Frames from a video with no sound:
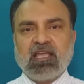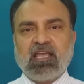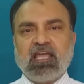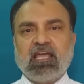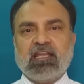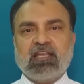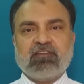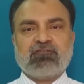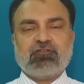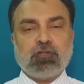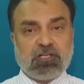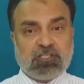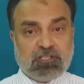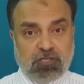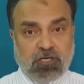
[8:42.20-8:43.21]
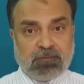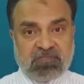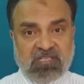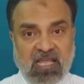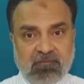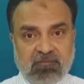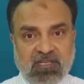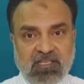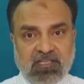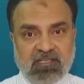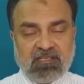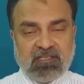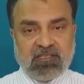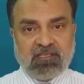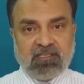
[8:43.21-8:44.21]
and if not stopped timely,
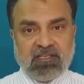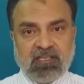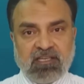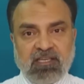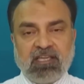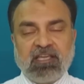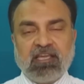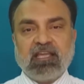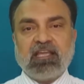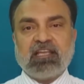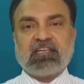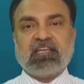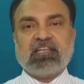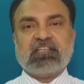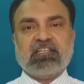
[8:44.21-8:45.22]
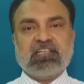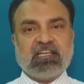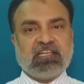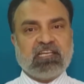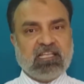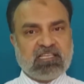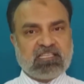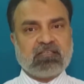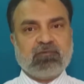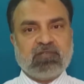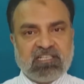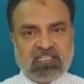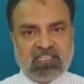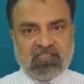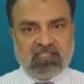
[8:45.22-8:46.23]
it can create
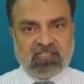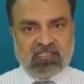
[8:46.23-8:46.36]
instability in the